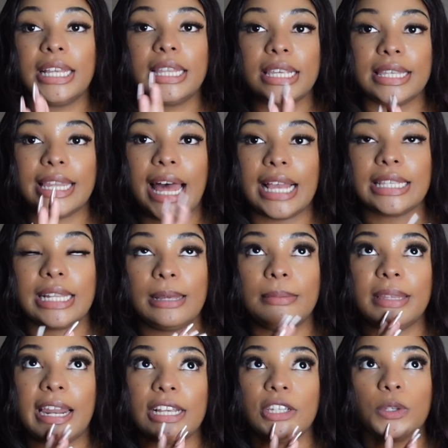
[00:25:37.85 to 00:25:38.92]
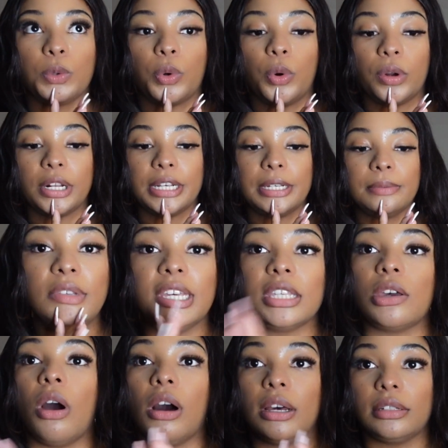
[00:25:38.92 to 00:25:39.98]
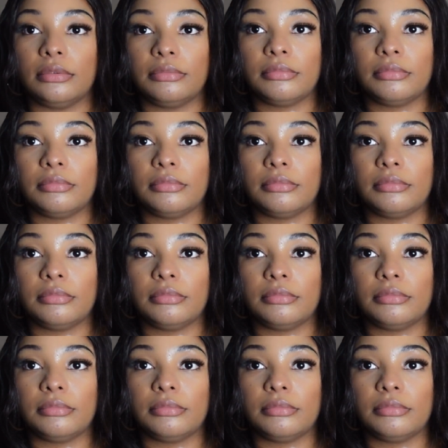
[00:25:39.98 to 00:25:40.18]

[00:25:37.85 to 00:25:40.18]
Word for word: this last clip that I just recorded is gone.